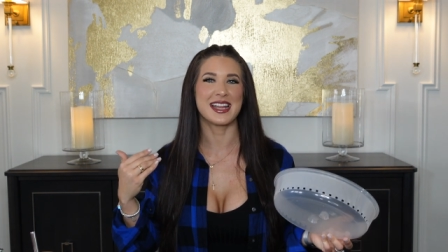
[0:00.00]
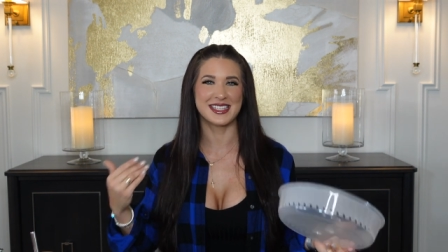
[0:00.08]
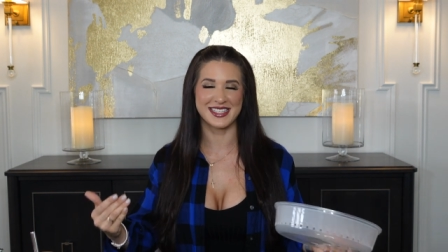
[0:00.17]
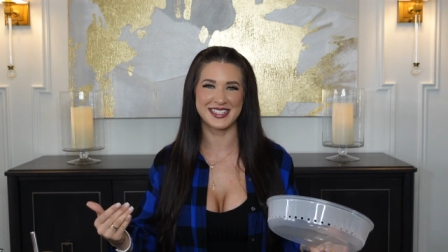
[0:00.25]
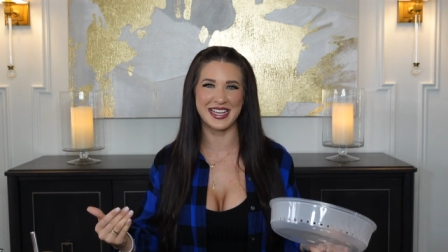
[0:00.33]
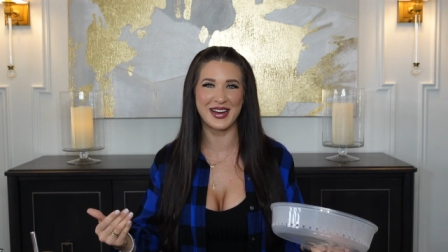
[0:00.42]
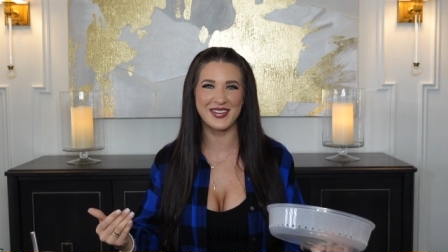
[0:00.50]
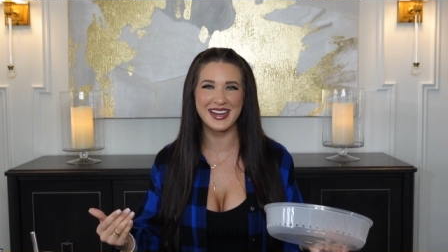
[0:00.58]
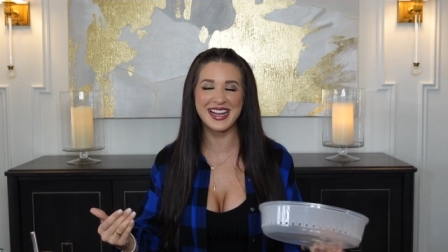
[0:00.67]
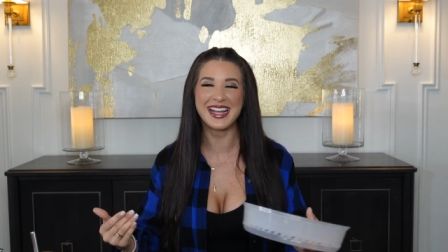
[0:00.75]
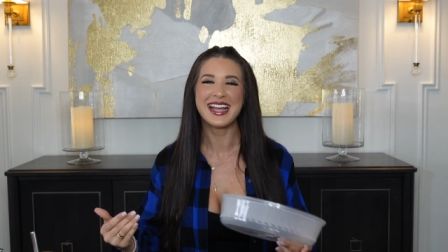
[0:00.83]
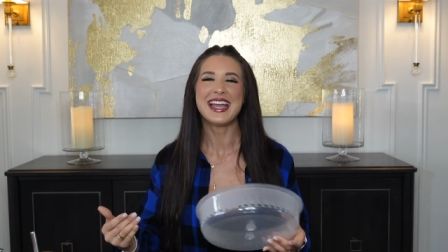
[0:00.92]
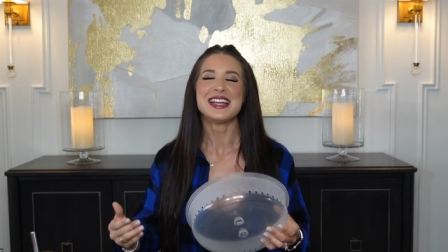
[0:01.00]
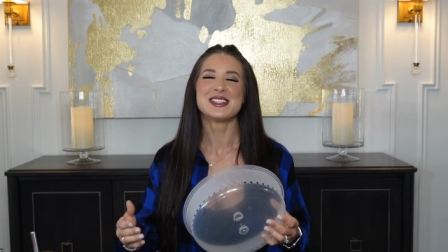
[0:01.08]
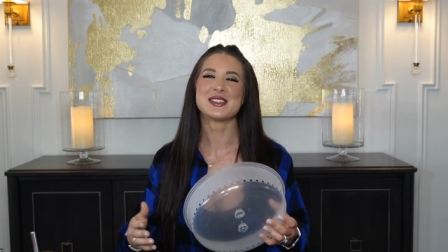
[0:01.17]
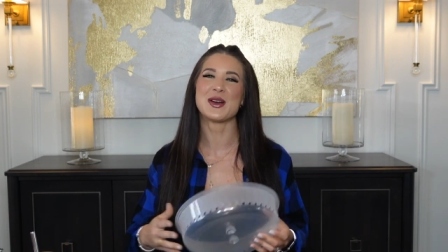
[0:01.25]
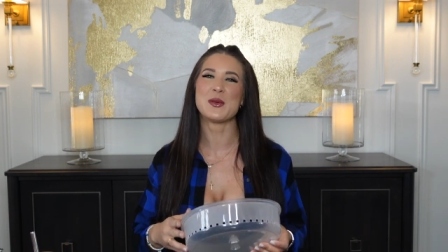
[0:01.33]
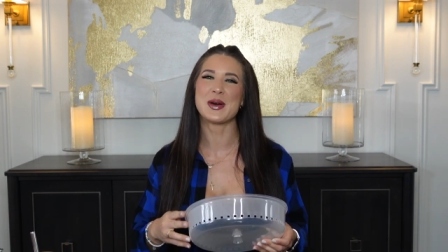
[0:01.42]
necessary.
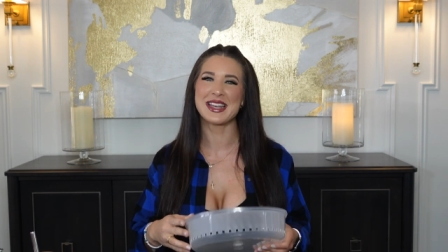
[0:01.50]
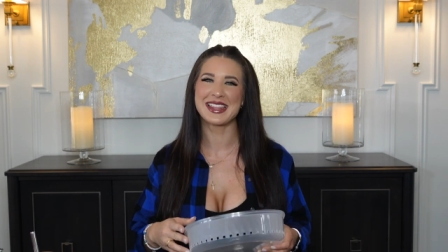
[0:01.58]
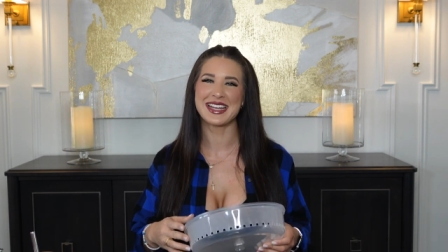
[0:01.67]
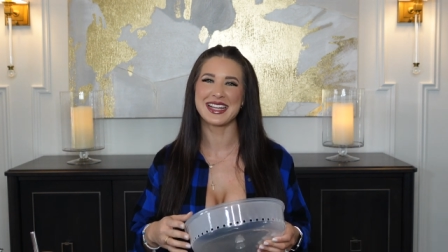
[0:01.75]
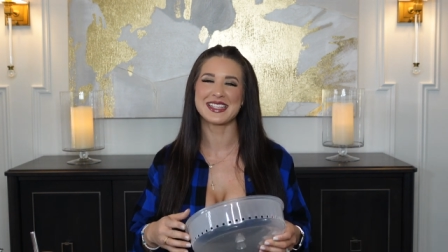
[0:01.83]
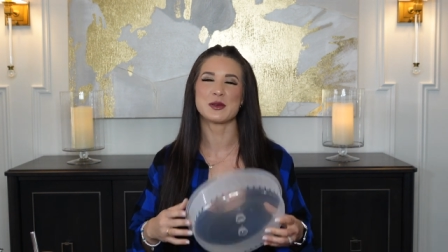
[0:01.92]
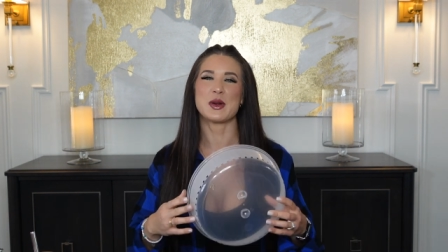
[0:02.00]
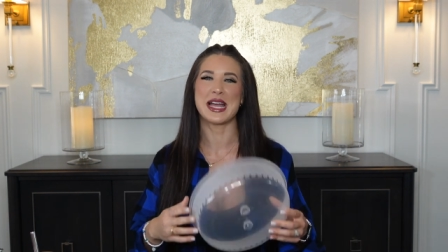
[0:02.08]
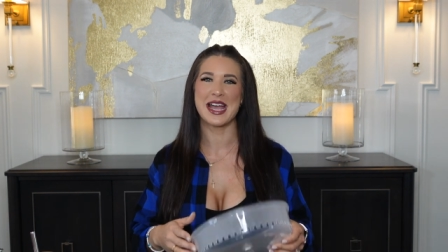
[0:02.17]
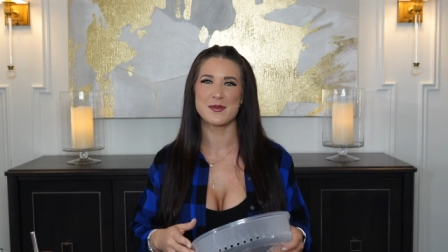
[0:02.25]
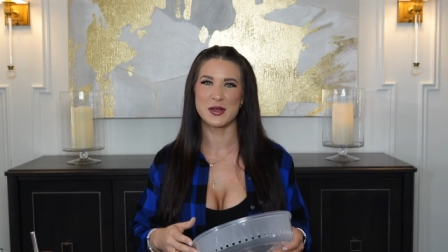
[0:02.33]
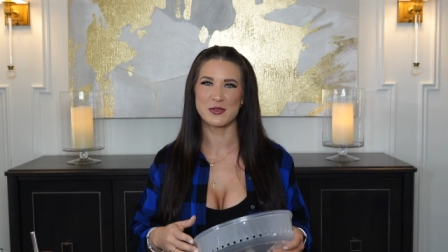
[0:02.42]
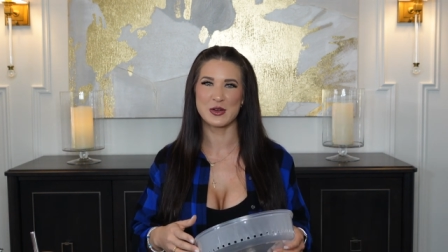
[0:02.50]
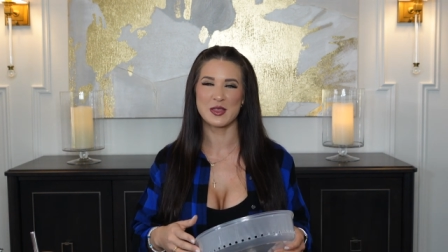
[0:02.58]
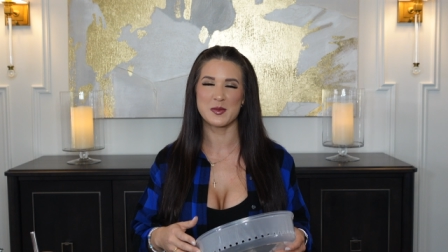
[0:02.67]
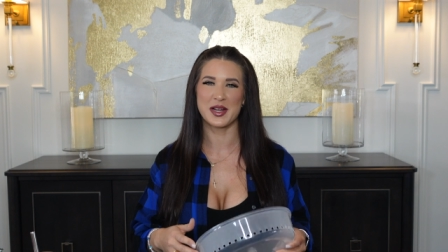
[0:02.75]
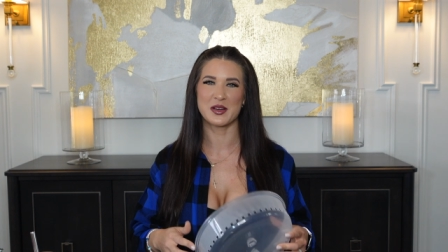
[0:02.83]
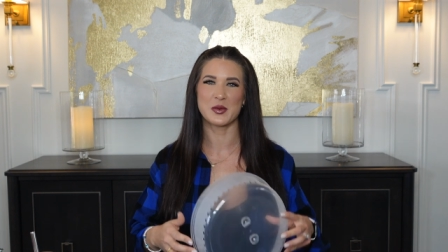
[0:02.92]
so one thing is when I have my food in
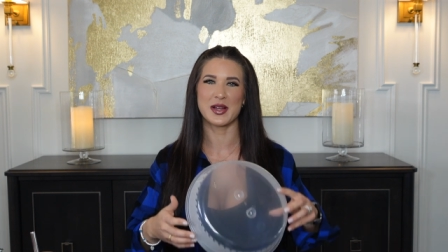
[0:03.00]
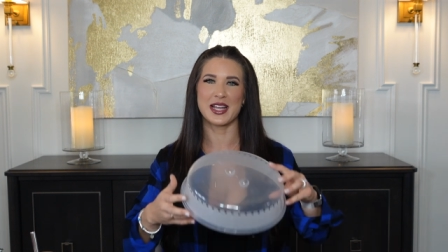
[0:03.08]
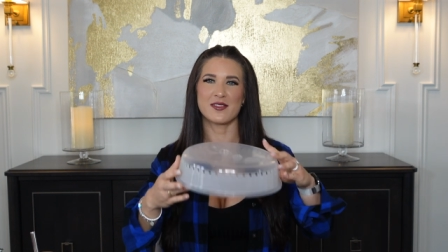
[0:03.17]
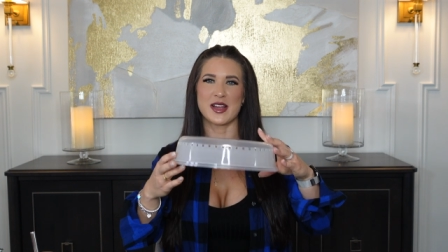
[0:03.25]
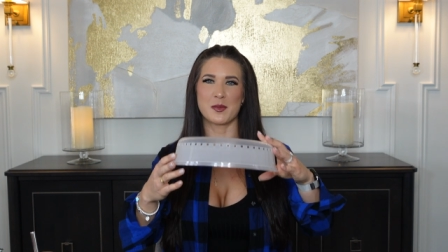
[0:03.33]
the microwave,